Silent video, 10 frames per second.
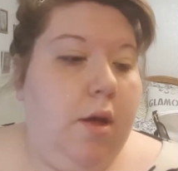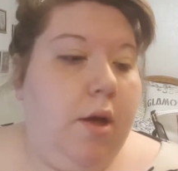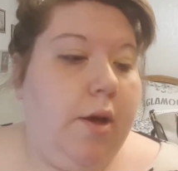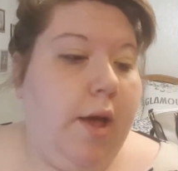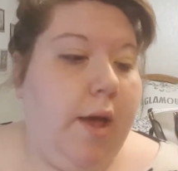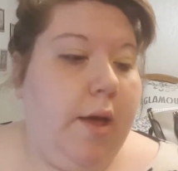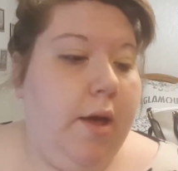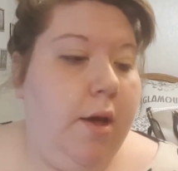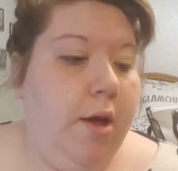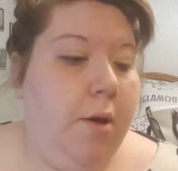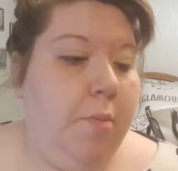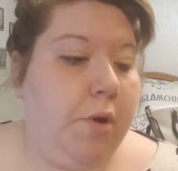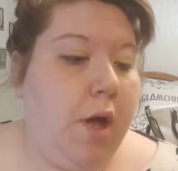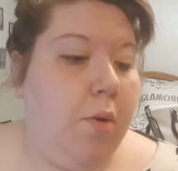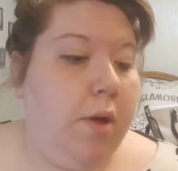Okay, I'm
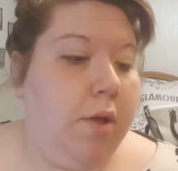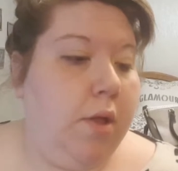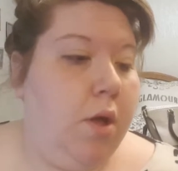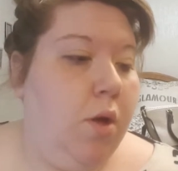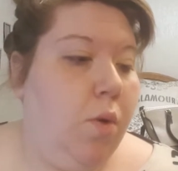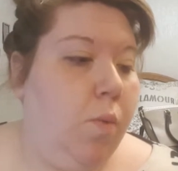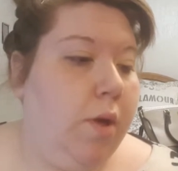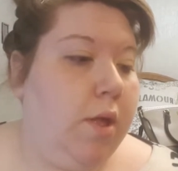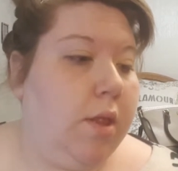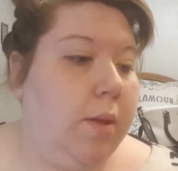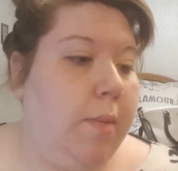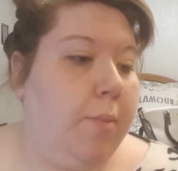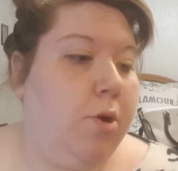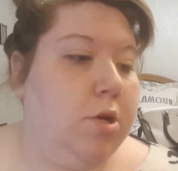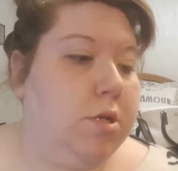gonna go in with my
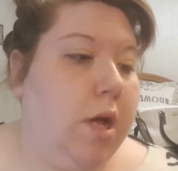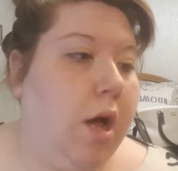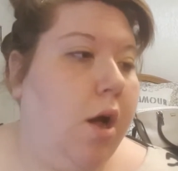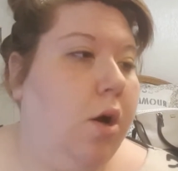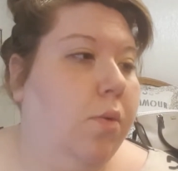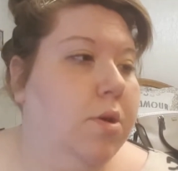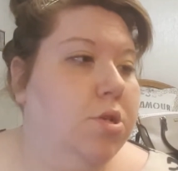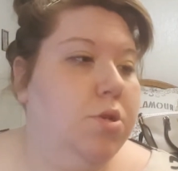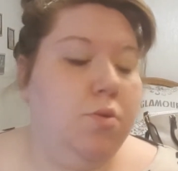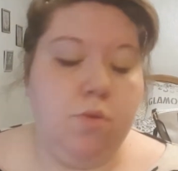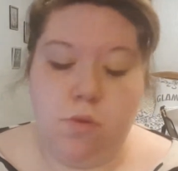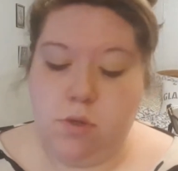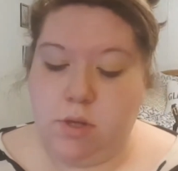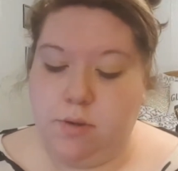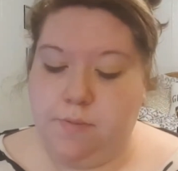brush that I always use.